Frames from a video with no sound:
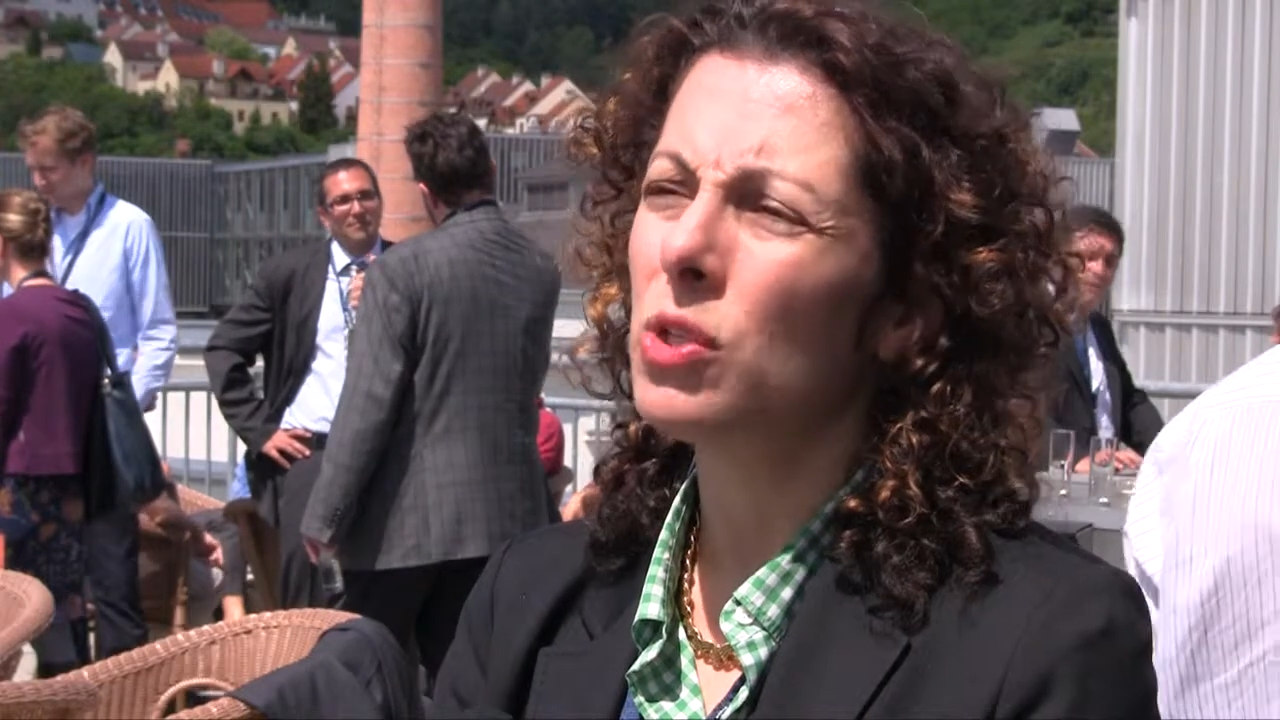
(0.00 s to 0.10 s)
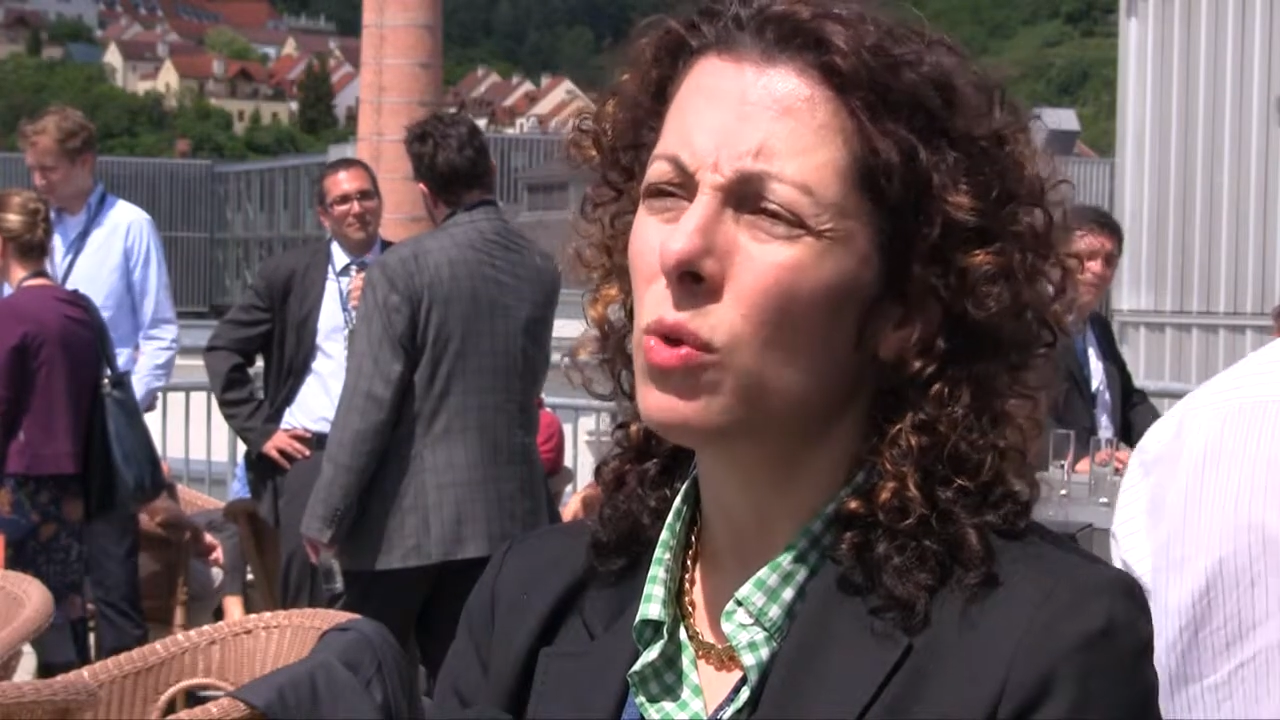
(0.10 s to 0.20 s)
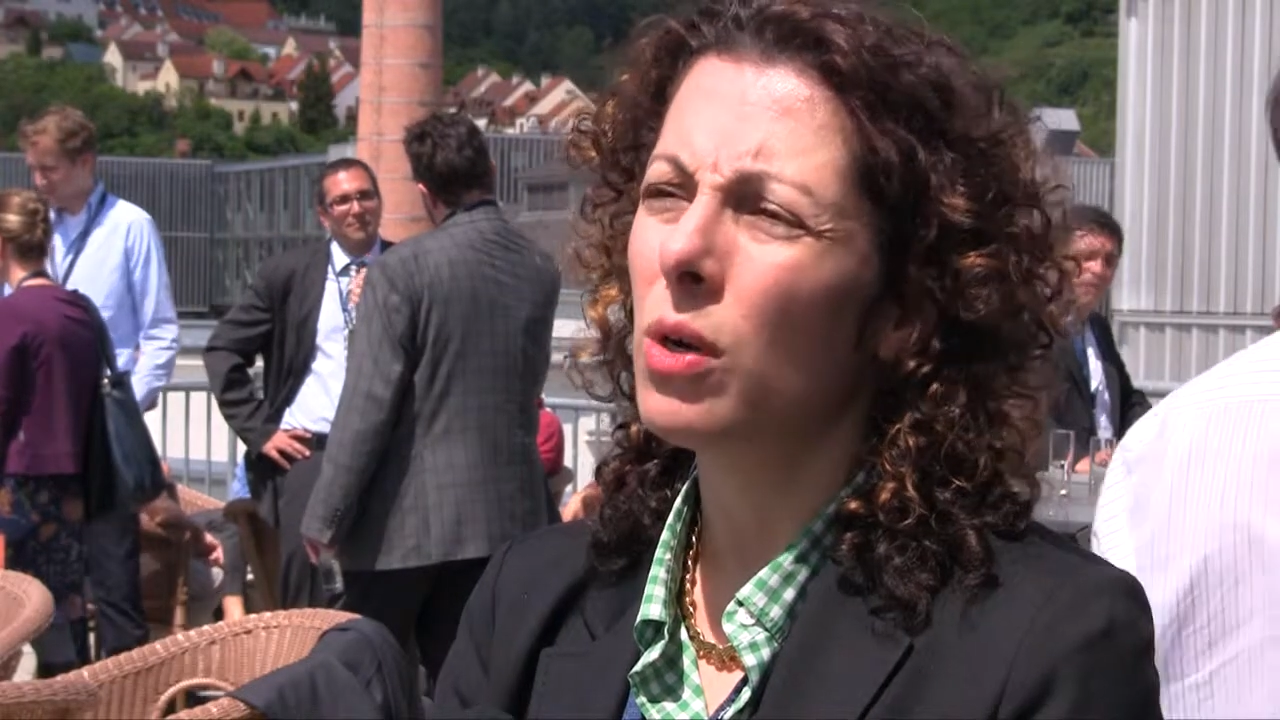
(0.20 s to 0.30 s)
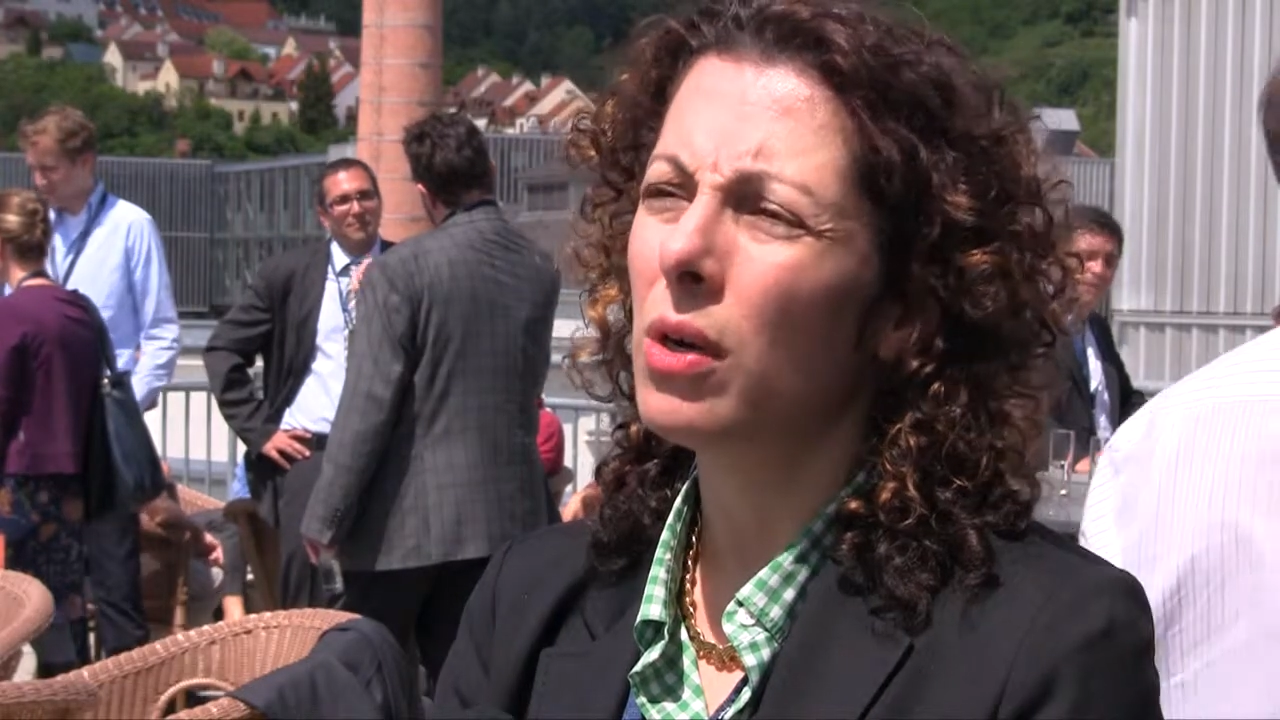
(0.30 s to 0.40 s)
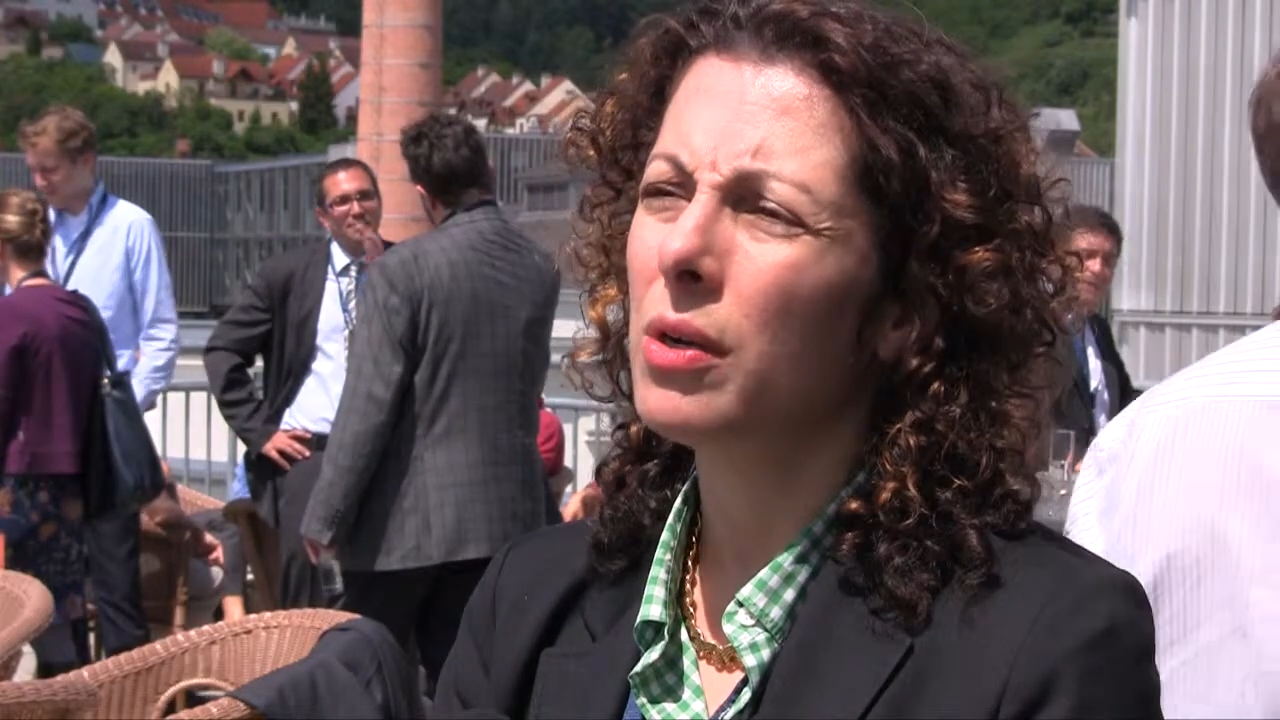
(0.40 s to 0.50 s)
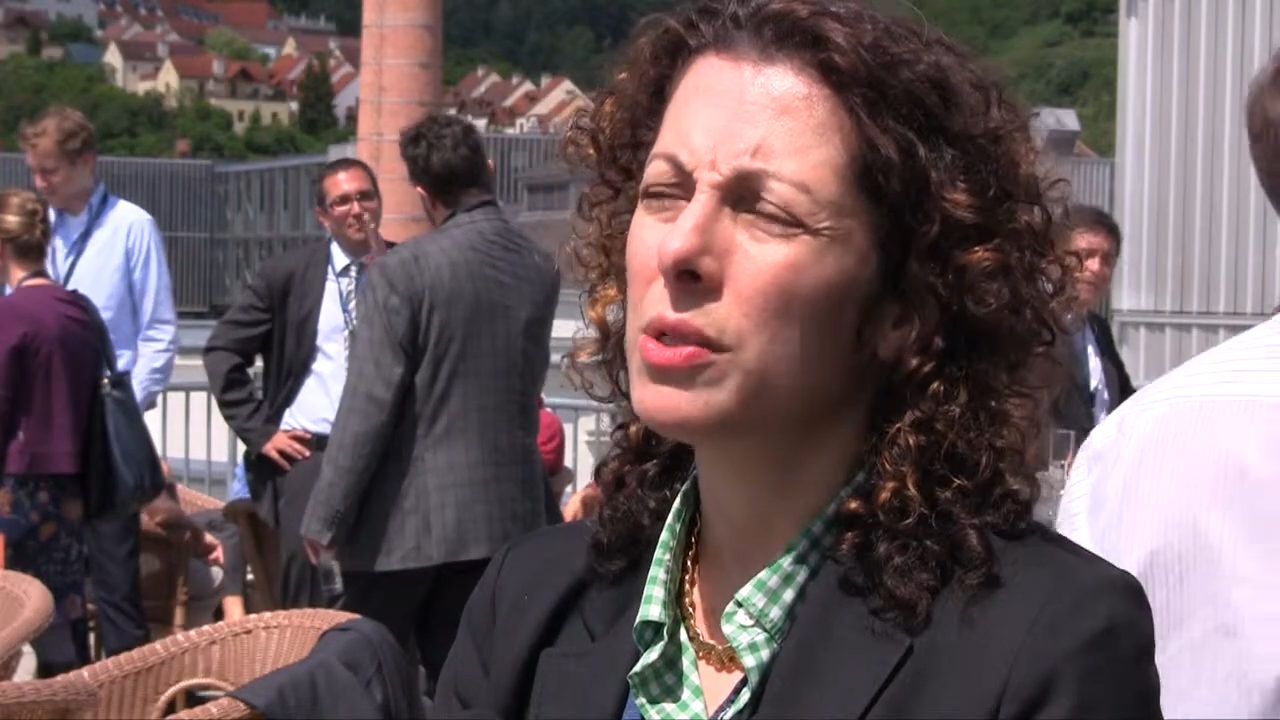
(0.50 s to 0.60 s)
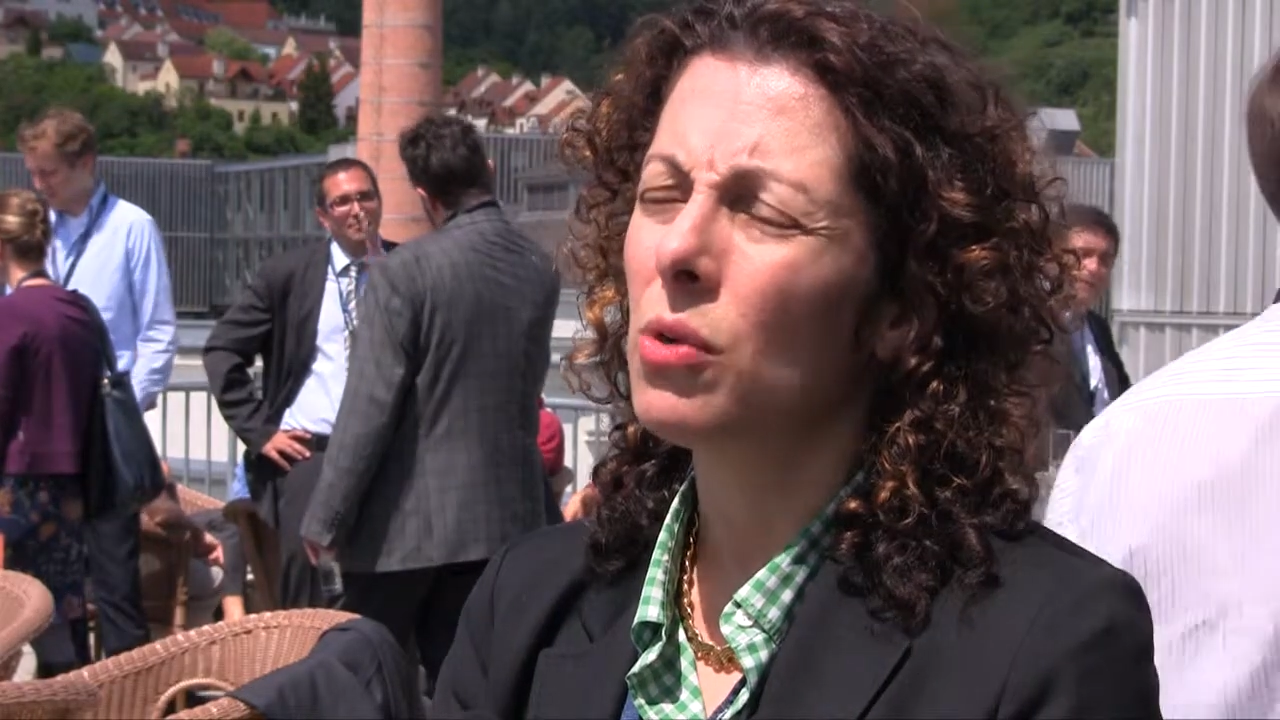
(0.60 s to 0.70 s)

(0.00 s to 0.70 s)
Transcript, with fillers: towards